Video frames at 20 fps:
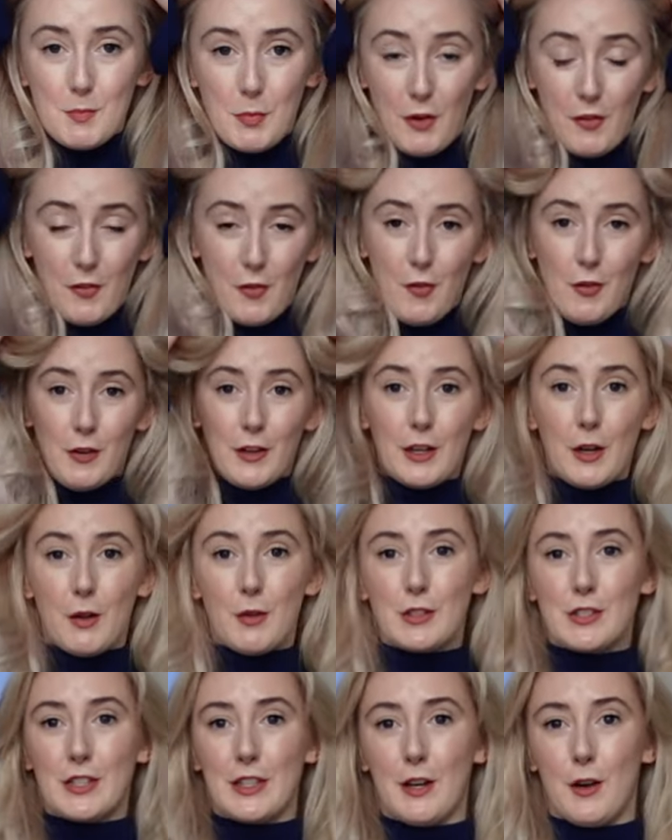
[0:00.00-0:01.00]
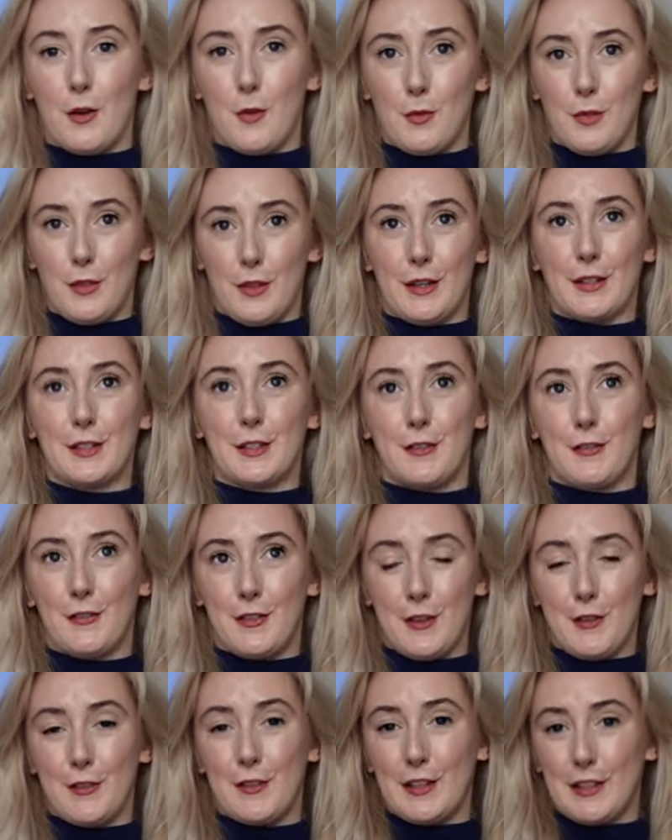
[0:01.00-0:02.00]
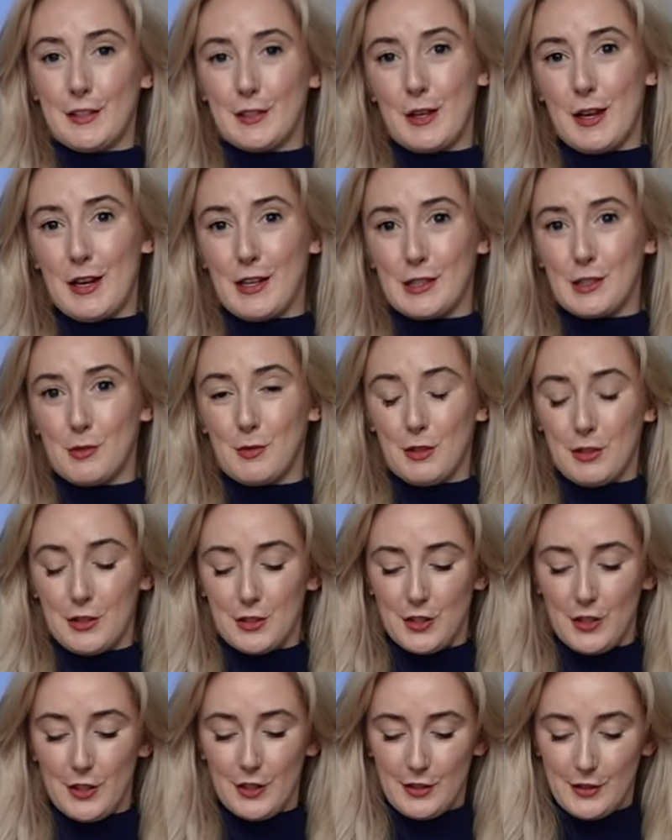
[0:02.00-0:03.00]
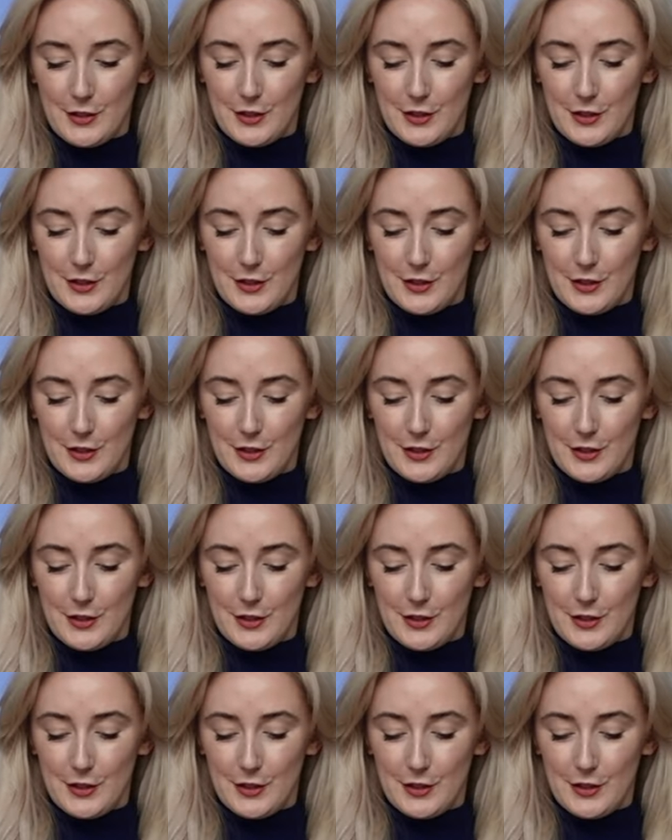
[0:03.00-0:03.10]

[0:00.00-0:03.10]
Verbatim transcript: Before I go and chill out, there's a few things I actually wanted to show you.